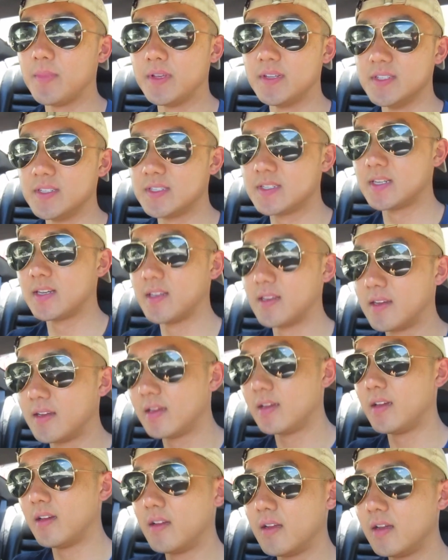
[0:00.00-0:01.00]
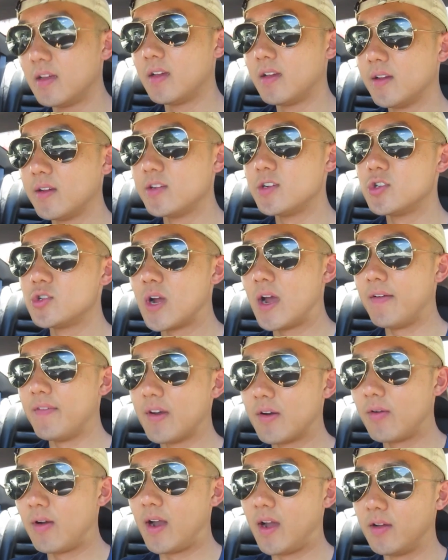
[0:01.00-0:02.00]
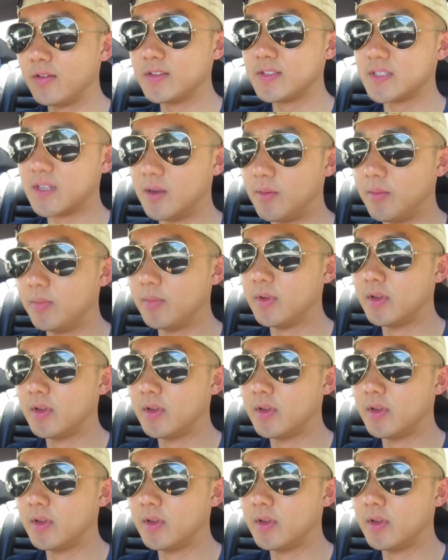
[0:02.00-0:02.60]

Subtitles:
as driving around some